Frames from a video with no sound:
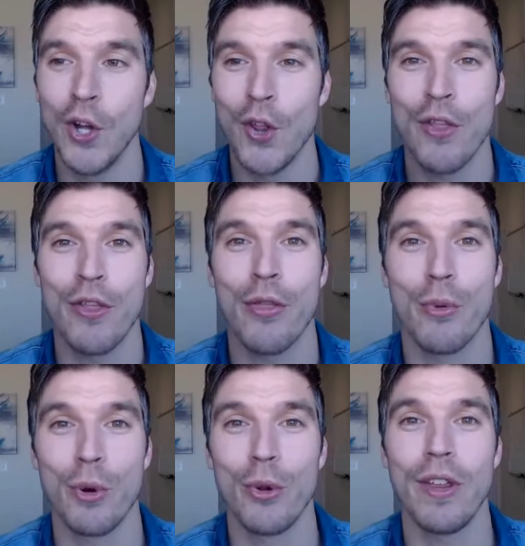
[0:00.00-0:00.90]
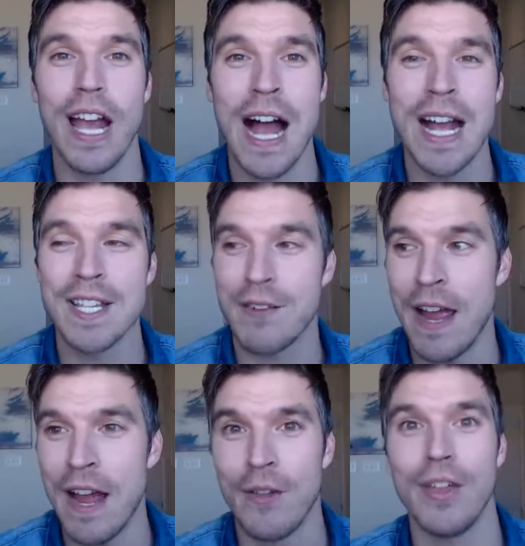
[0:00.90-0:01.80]
through the eyes of
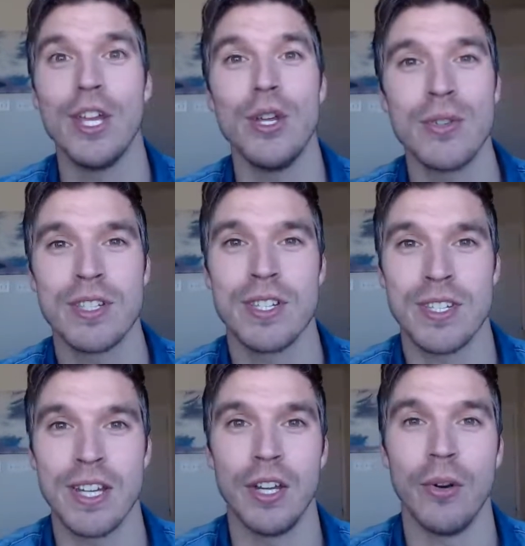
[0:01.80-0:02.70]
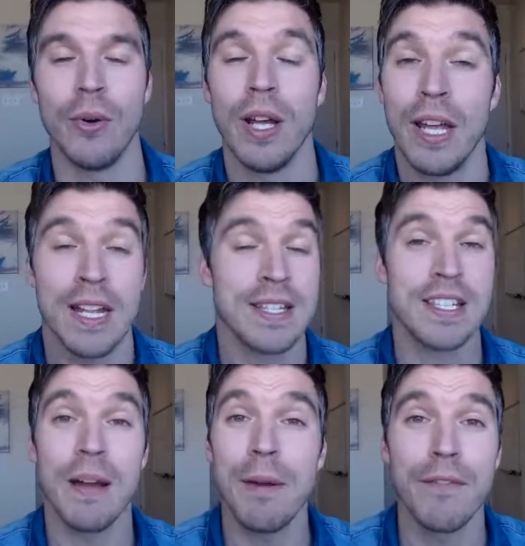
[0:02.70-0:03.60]
how they used to see you.
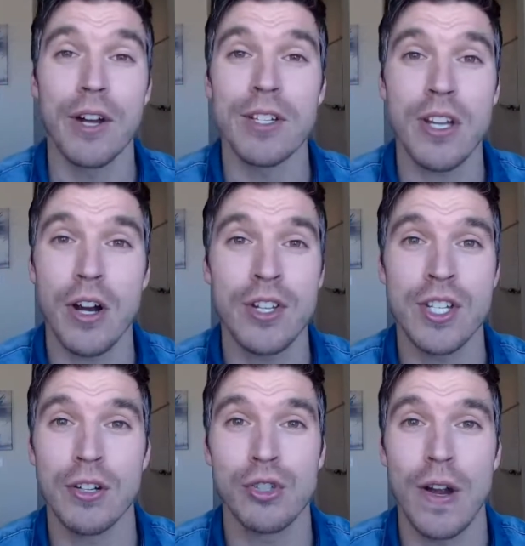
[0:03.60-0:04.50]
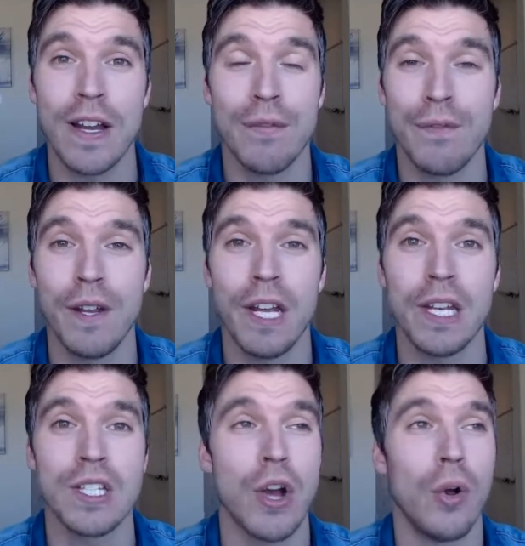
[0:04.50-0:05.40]
Some of us are still trying to fit
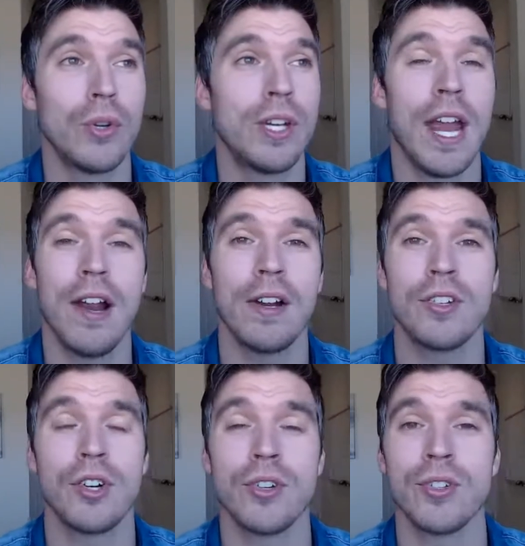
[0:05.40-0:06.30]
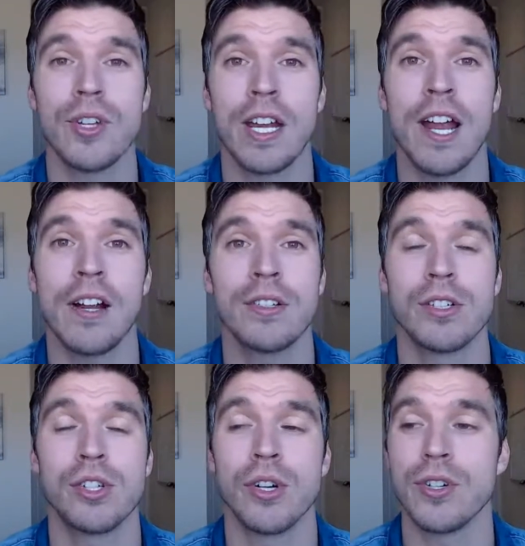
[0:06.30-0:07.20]
into old caricatures
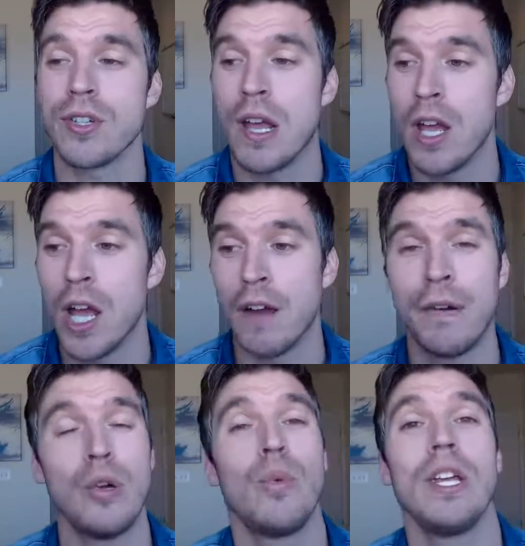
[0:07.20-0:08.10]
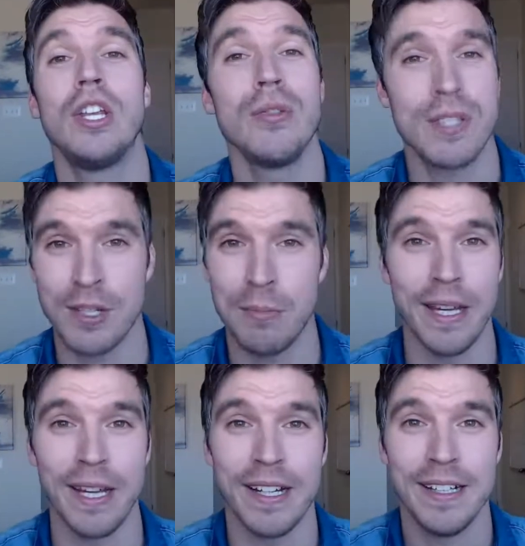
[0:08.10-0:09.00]
of who we used to be.